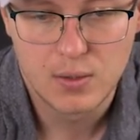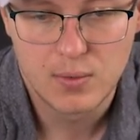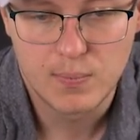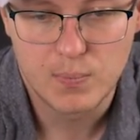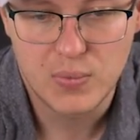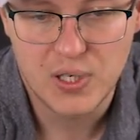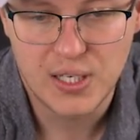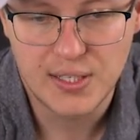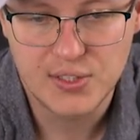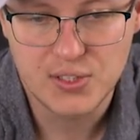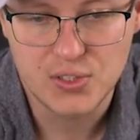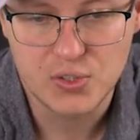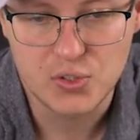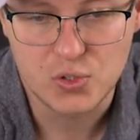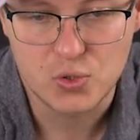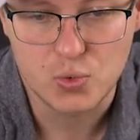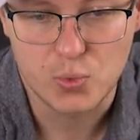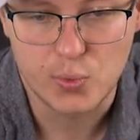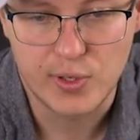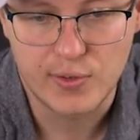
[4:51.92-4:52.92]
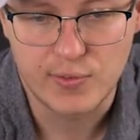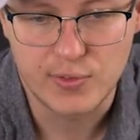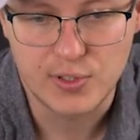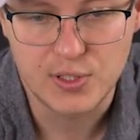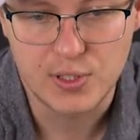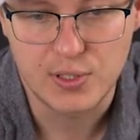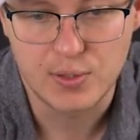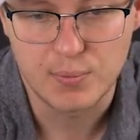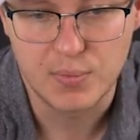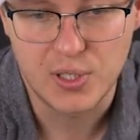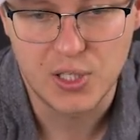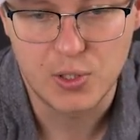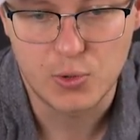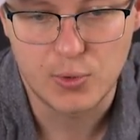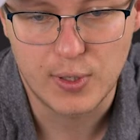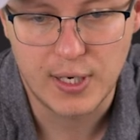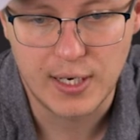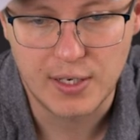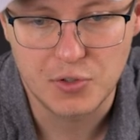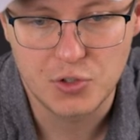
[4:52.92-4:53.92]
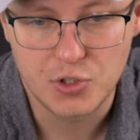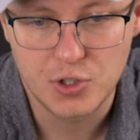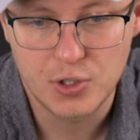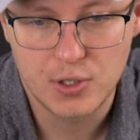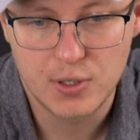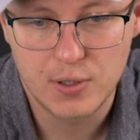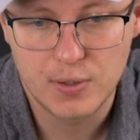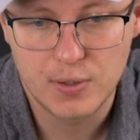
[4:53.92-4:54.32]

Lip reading: places where this can be arranged.